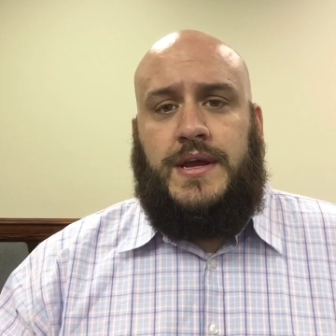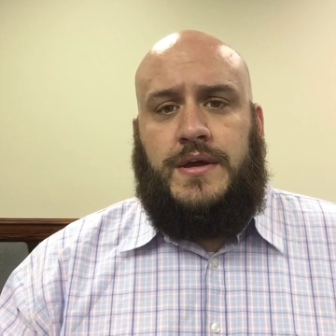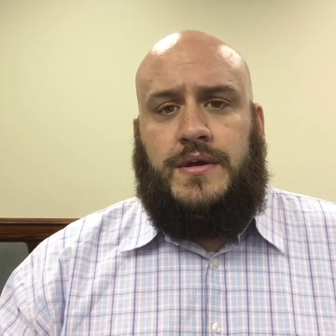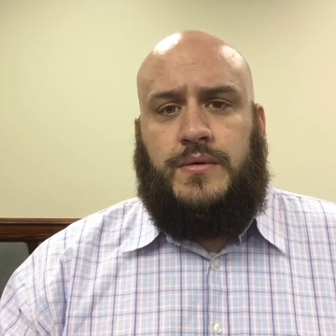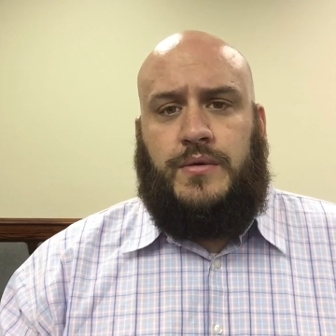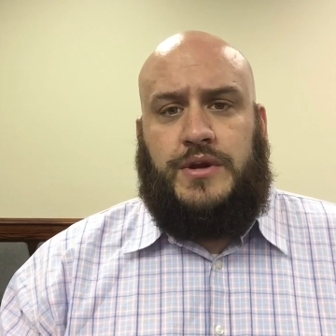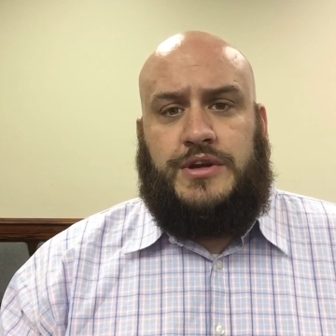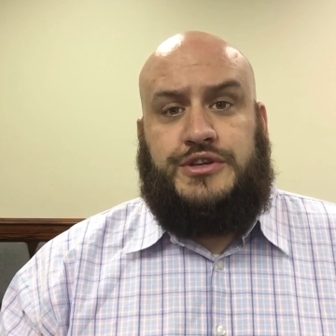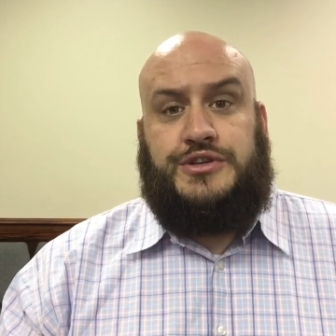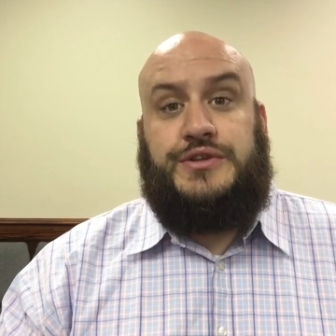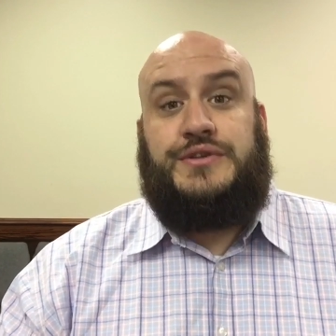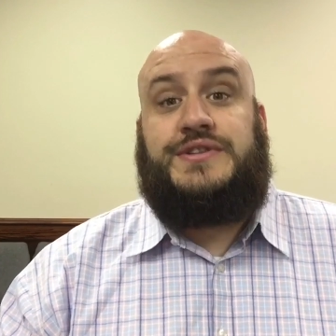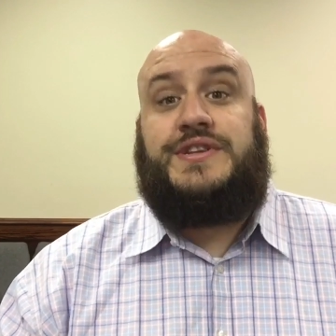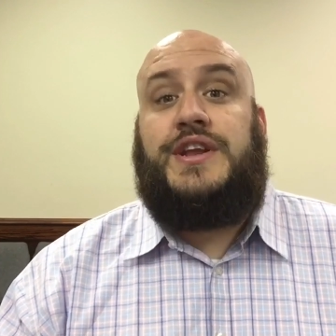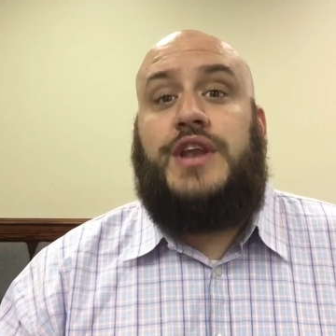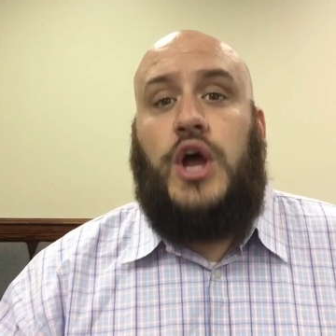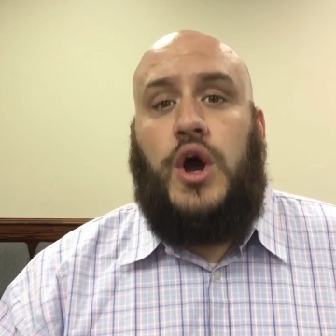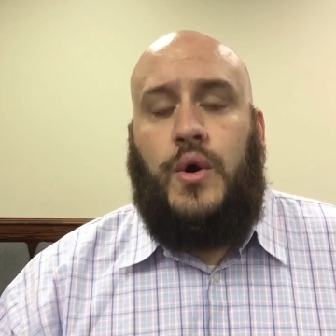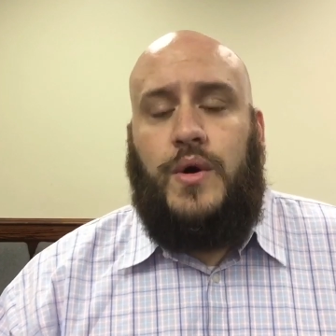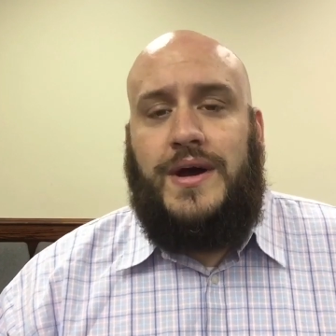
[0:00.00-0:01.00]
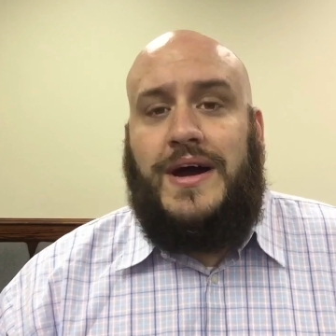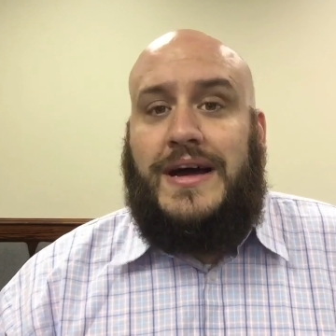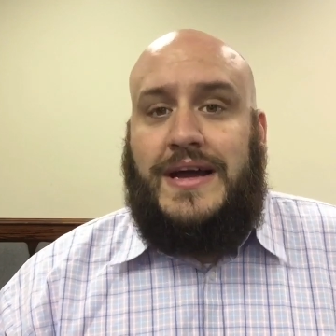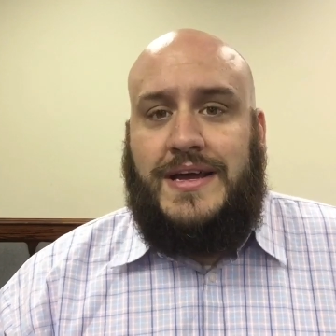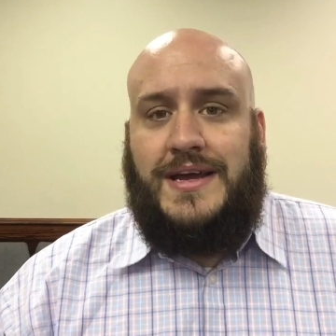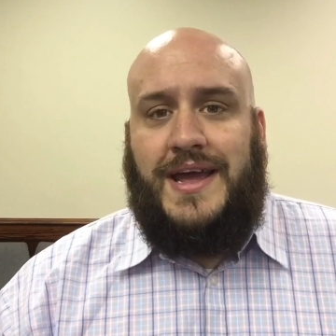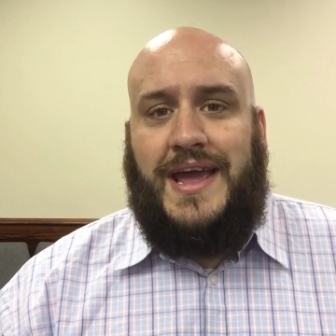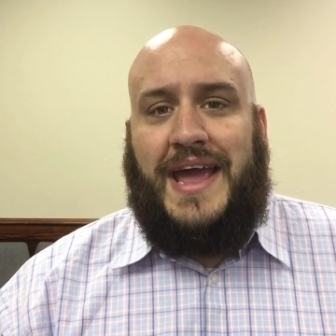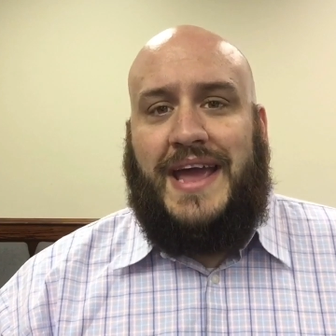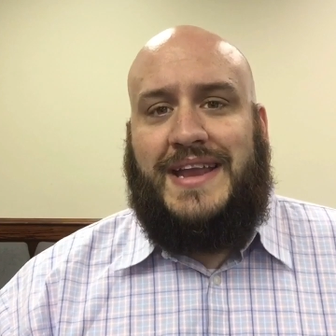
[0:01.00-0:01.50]
We're introduced to Noah
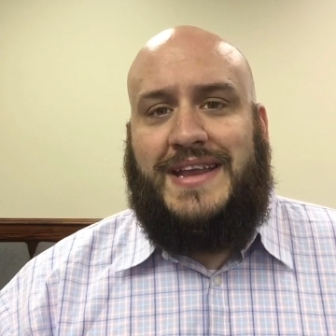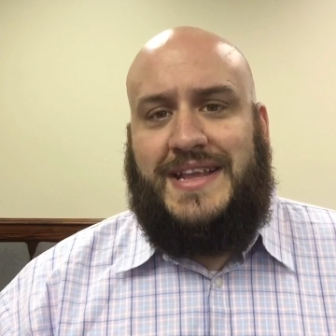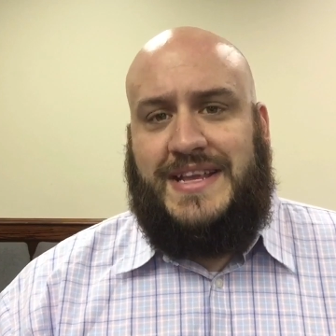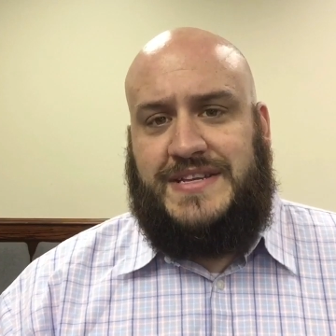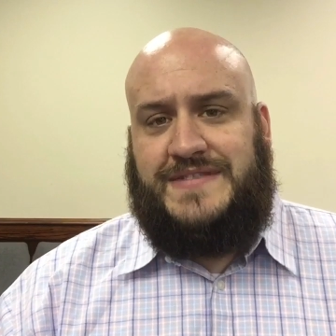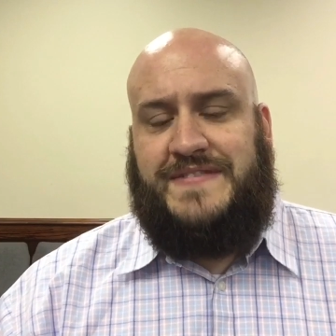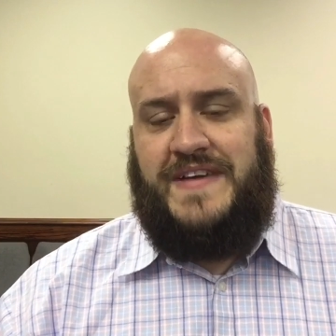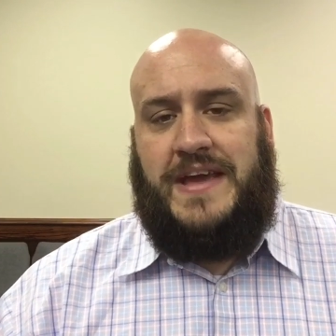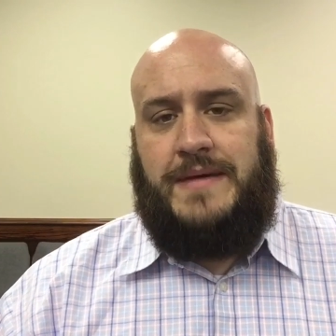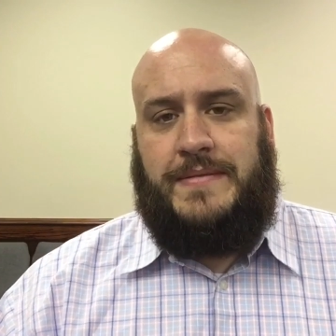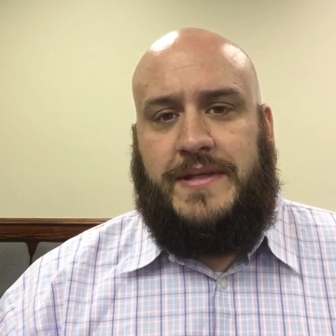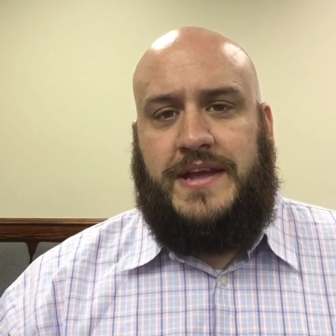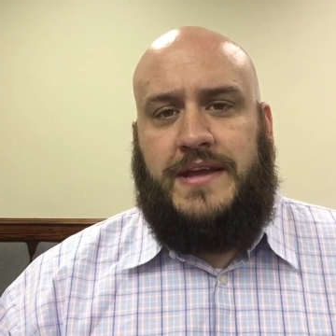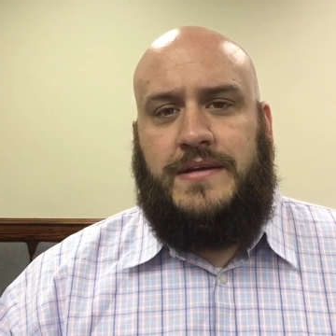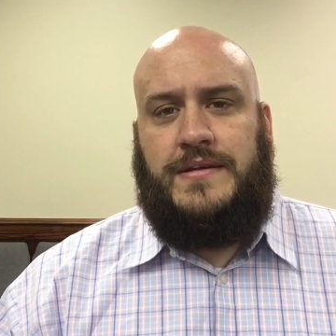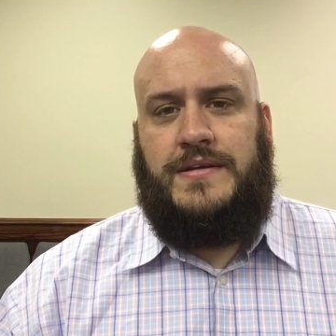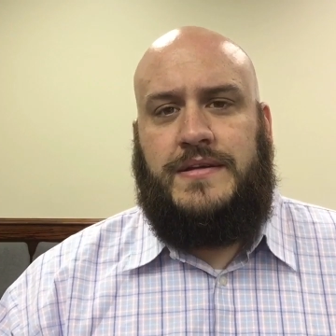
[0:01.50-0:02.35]
and his family,